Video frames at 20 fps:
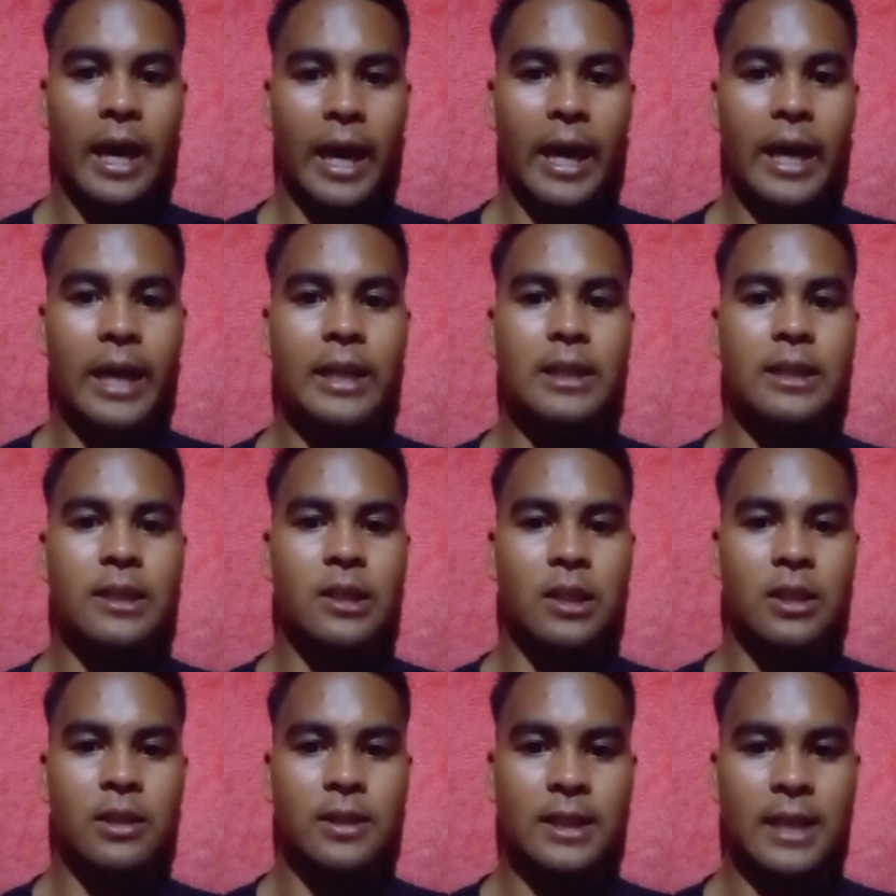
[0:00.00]

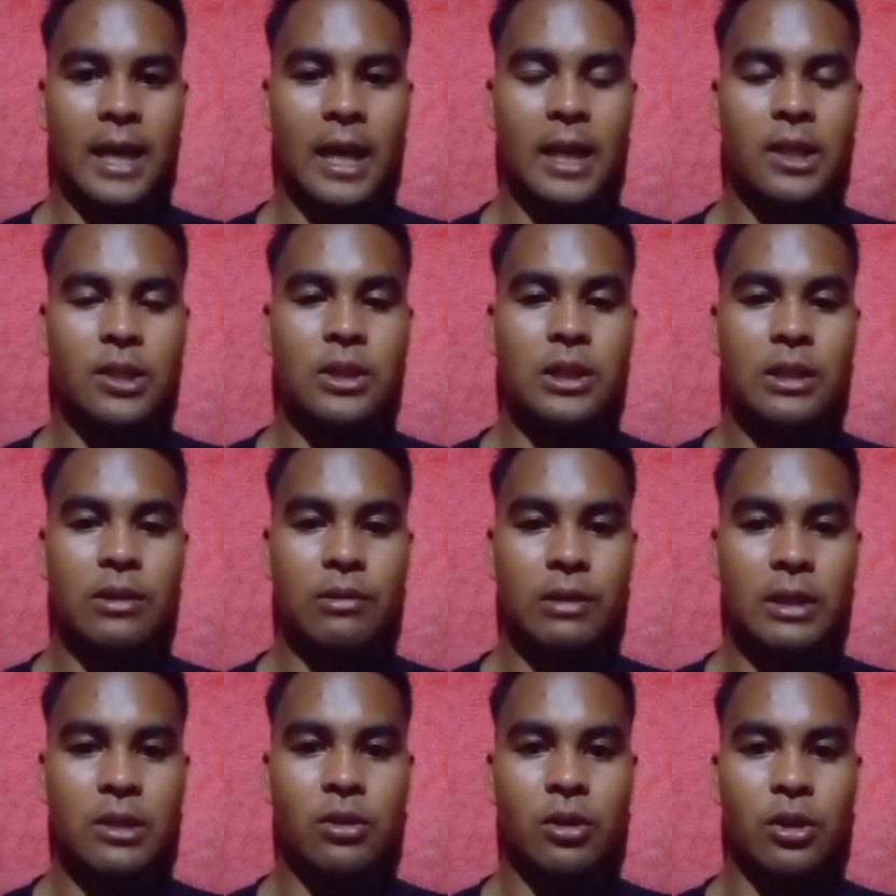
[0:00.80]
and challenging
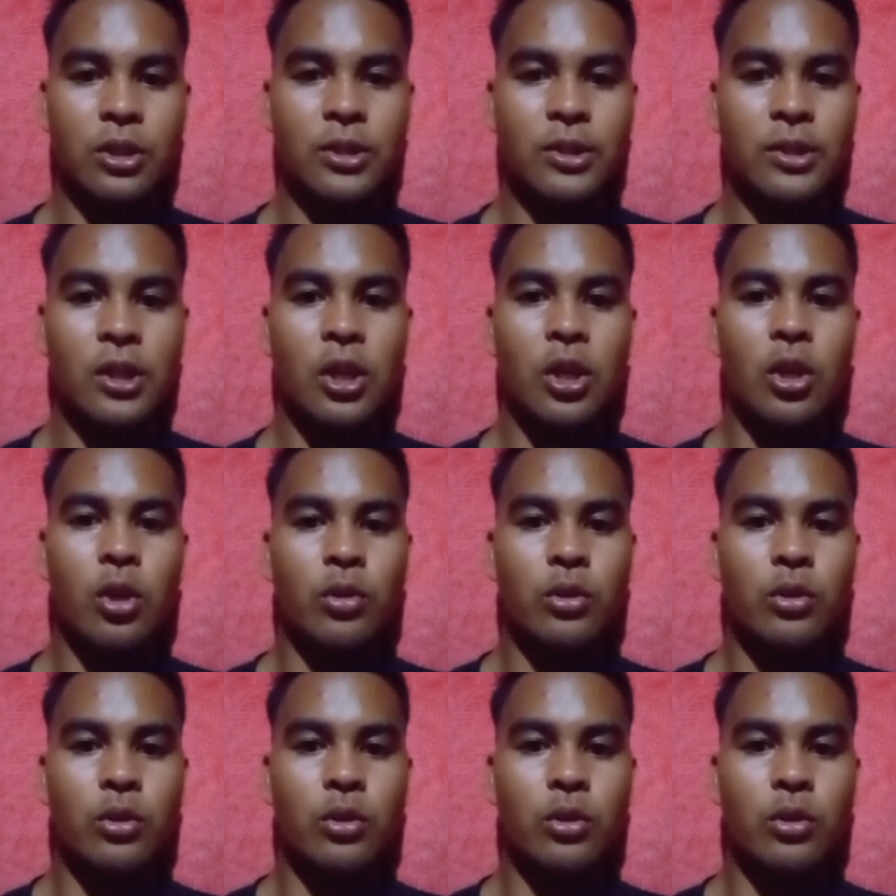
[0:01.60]
readers